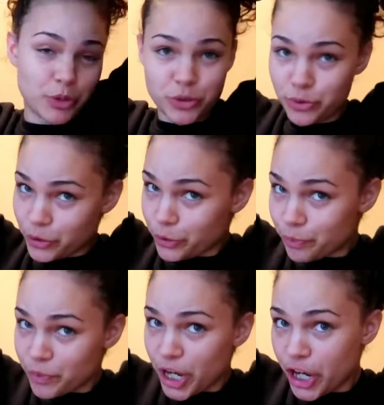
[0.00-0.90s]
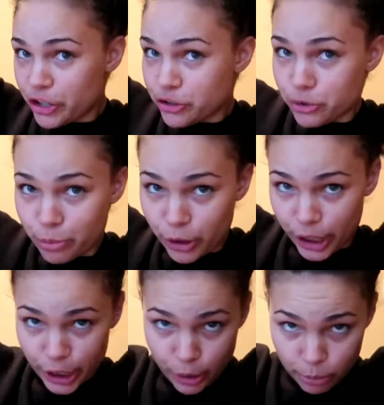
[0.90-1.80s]
What you do is you
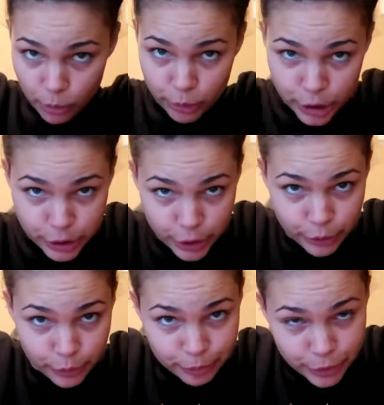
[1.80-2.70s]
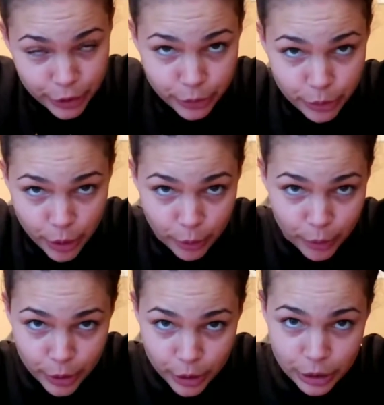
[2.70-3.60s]
put it in a ponytail and you
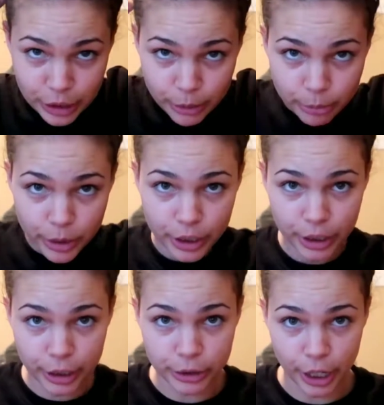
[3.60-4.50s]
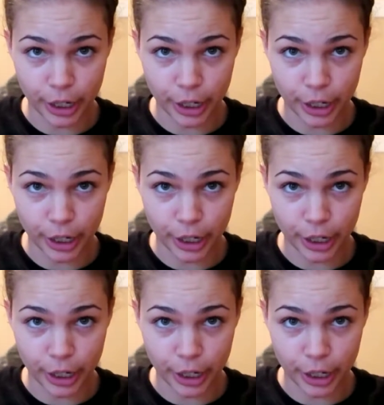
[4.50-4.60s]
go in a bun like